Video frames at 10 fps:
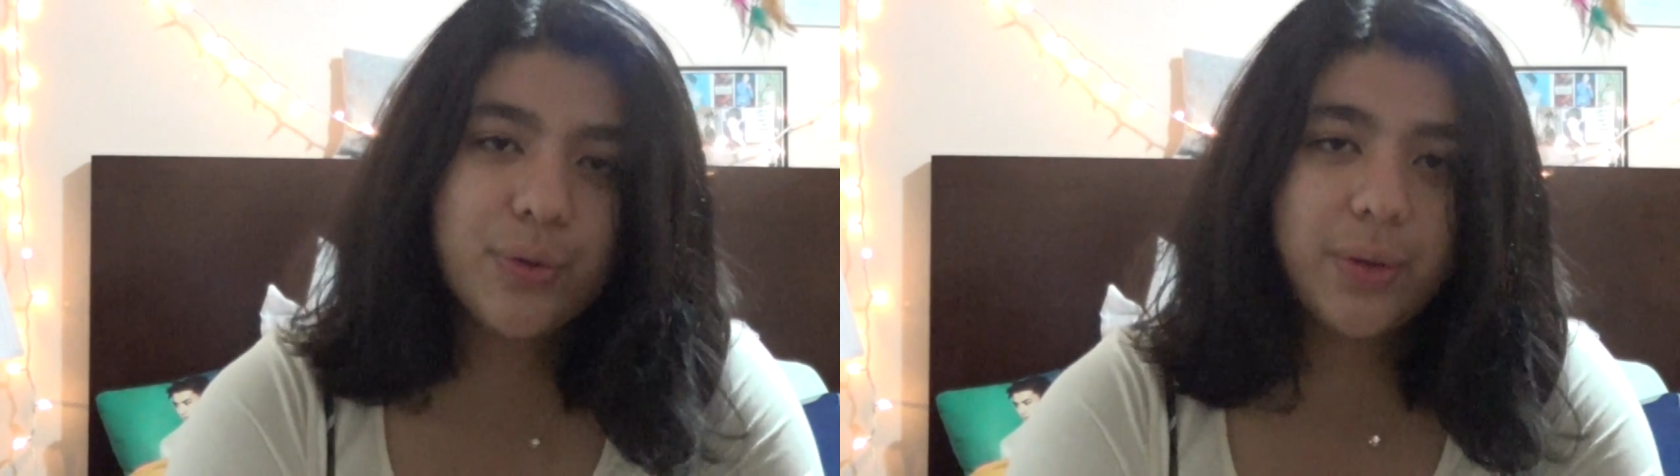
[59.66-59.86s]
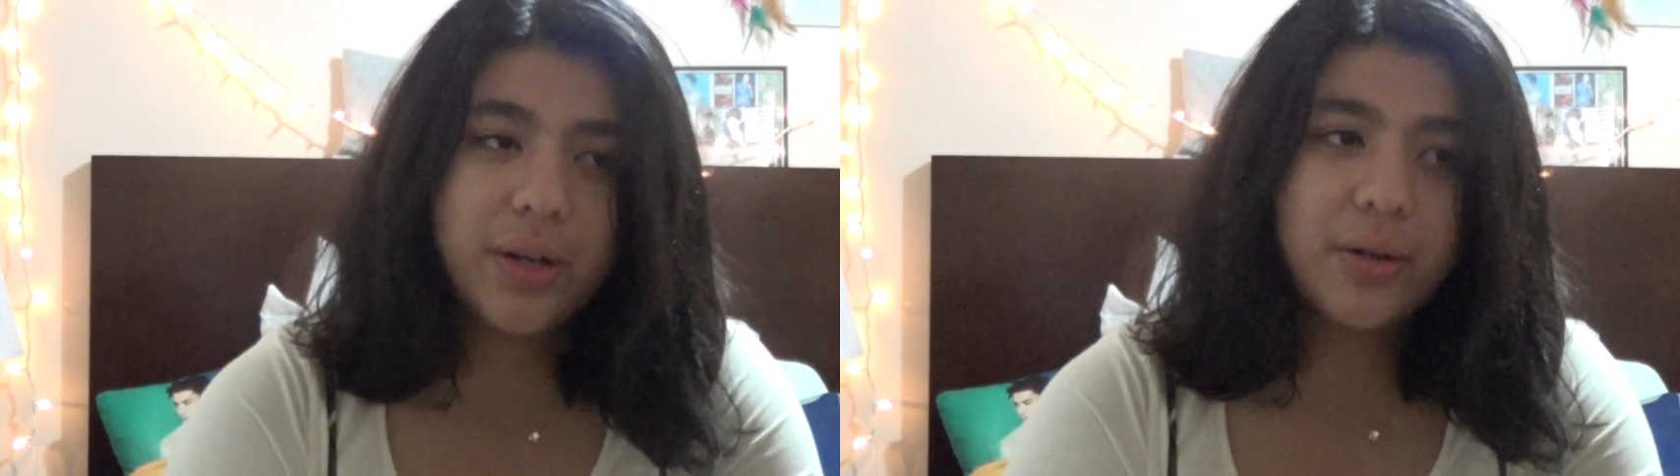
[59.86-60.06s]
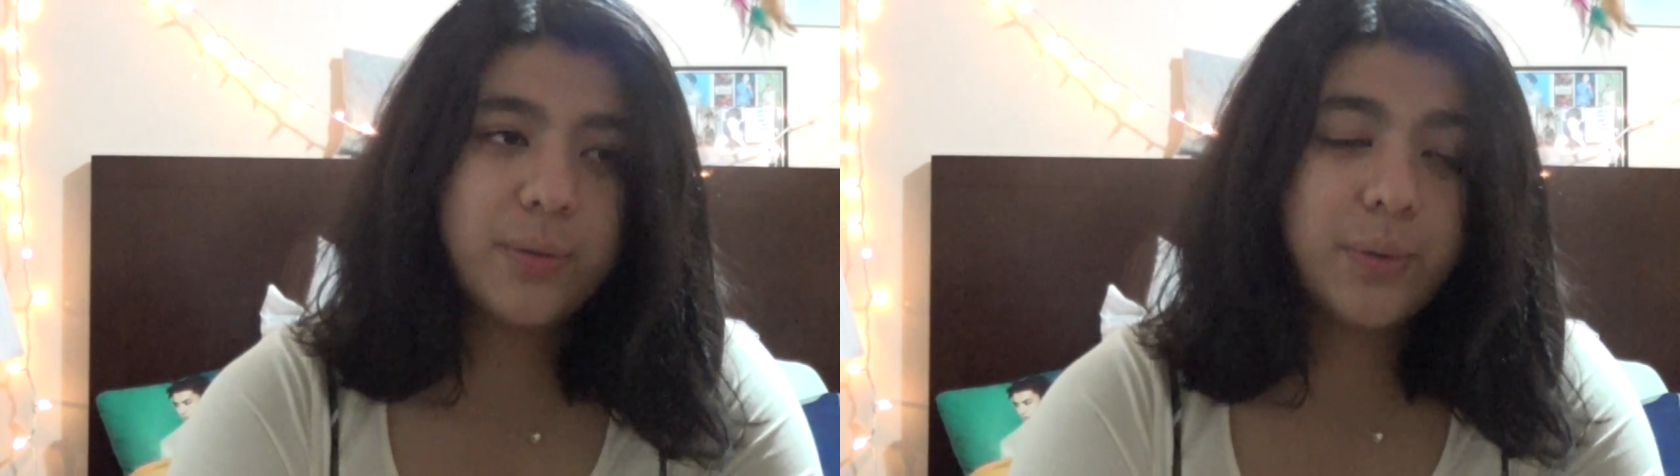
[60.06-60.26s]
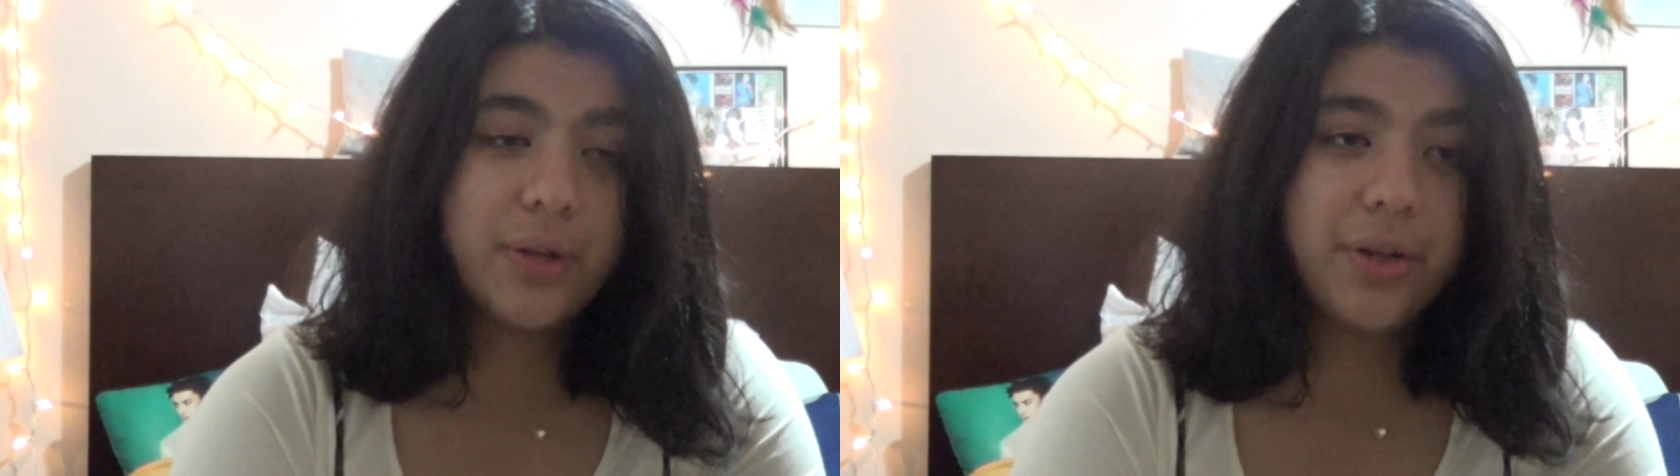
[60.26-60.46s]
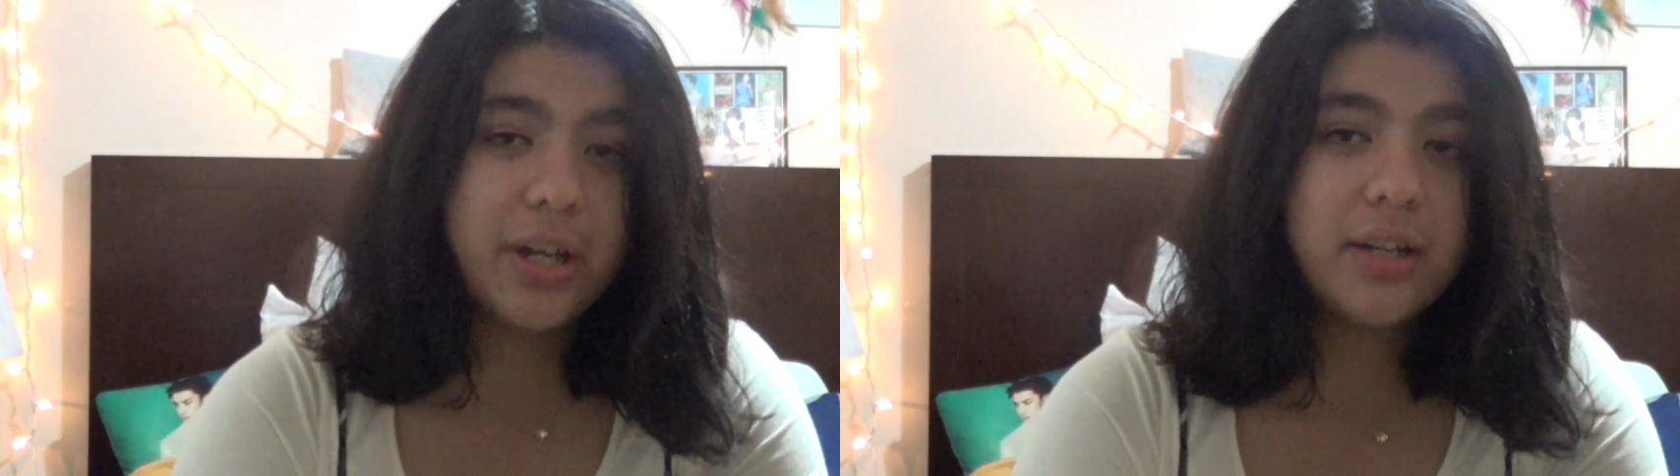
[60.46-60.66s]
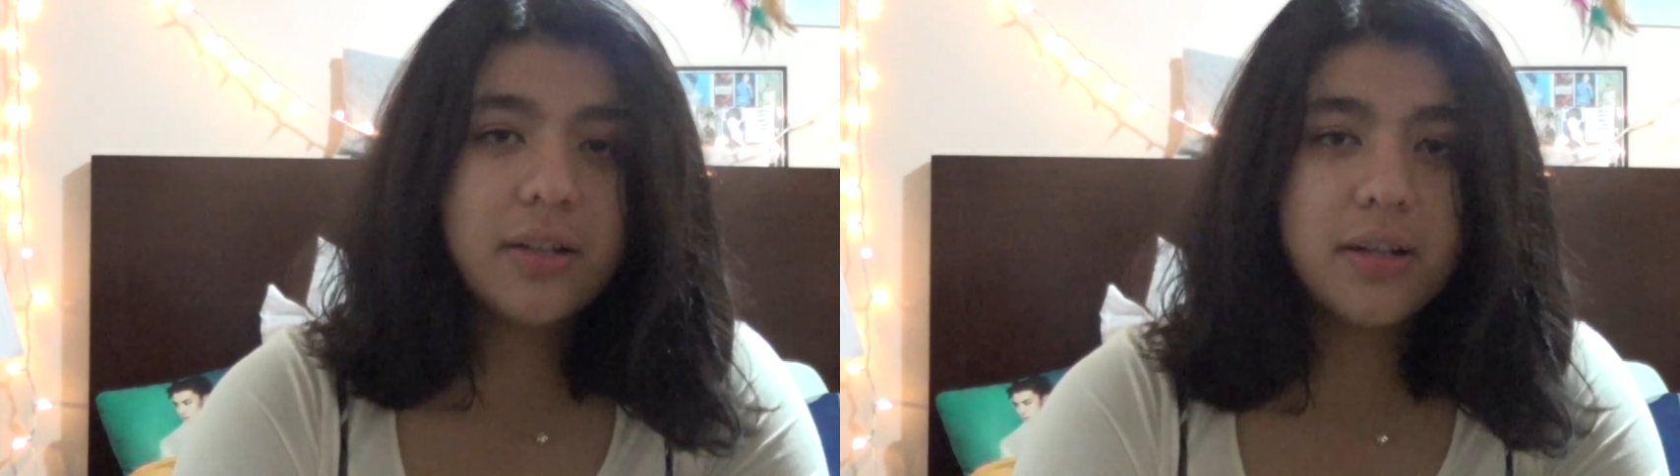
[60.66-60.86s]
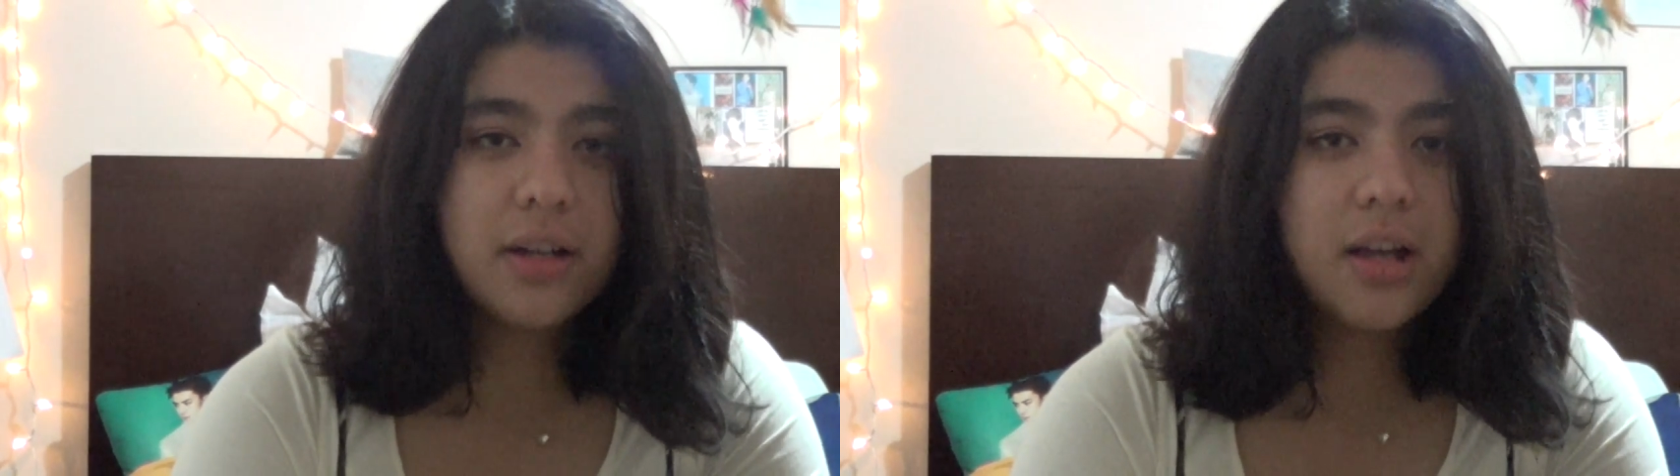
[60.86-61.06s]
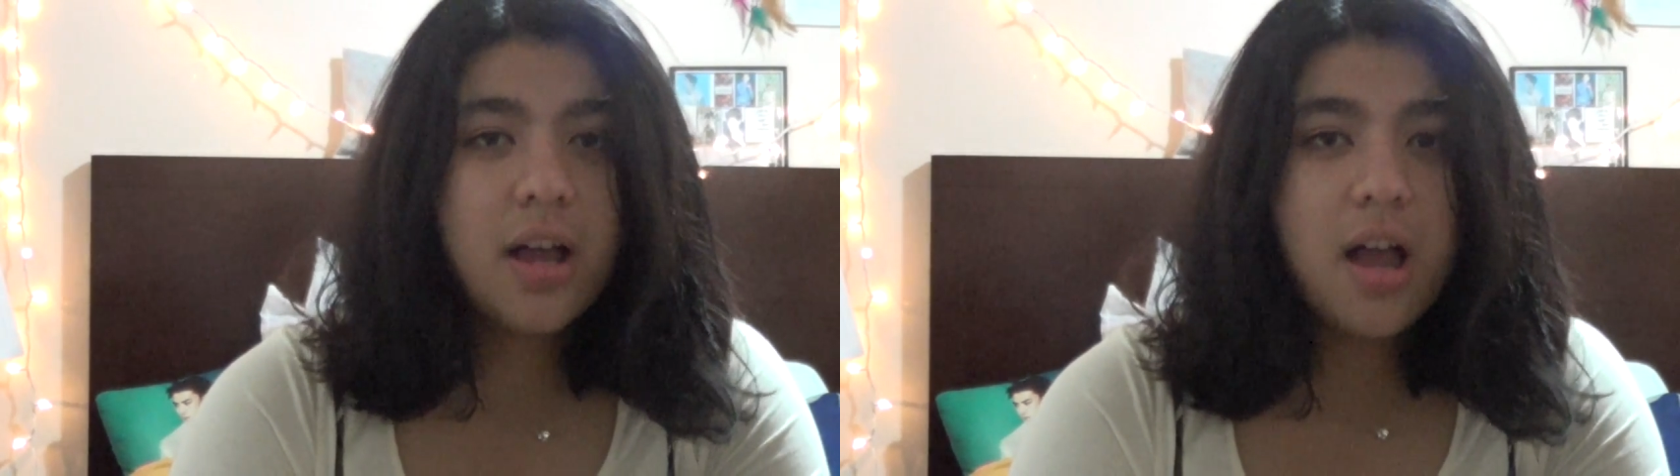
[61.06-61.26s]
are wondering,
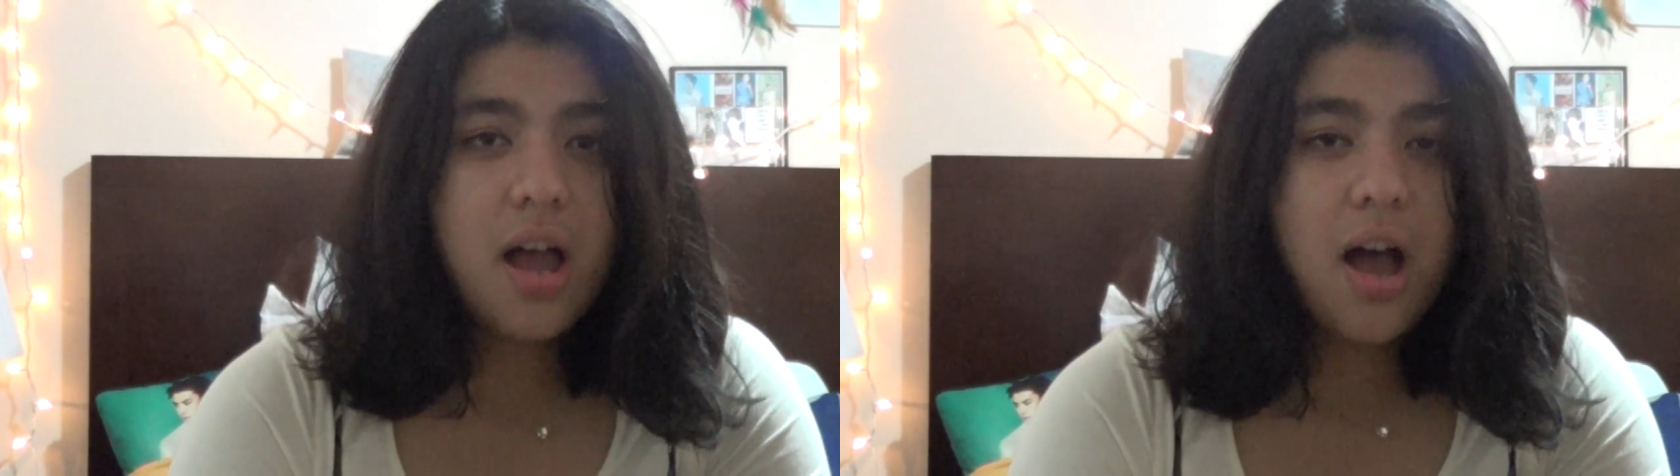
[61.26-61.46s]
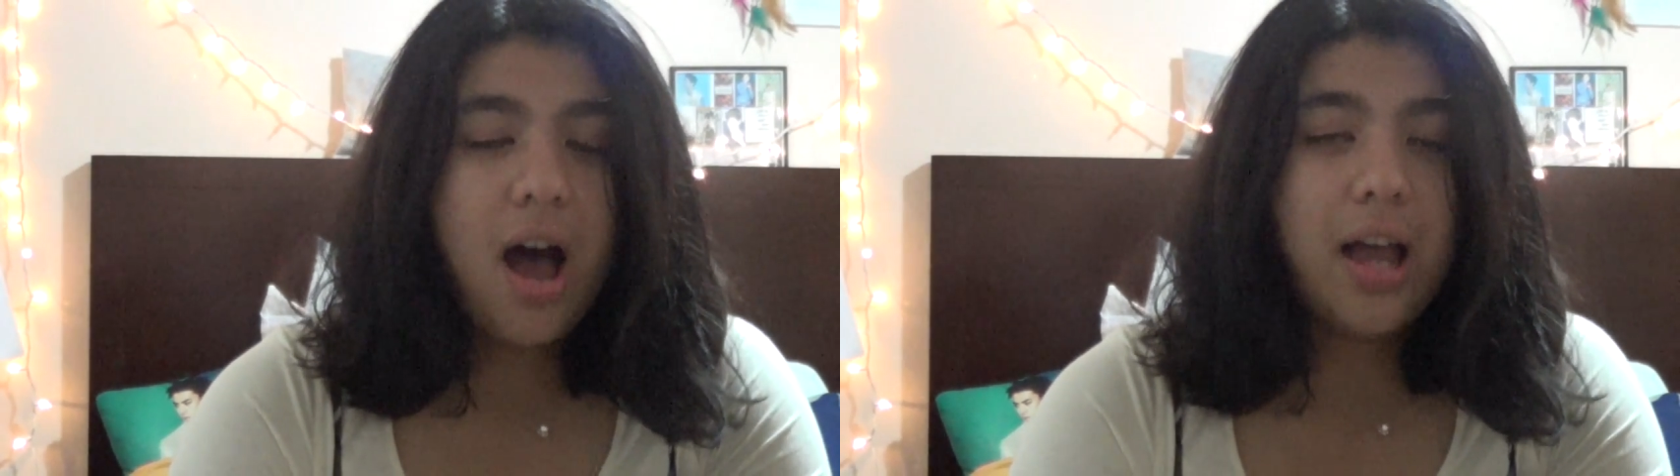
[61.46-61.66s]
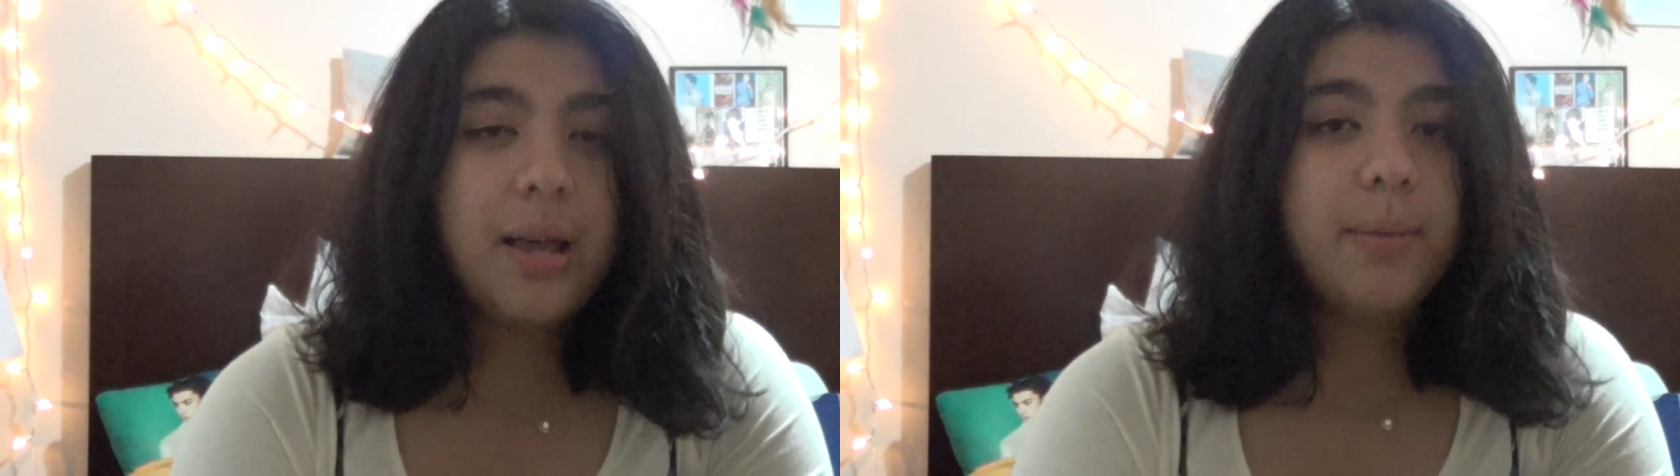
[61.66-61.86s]
I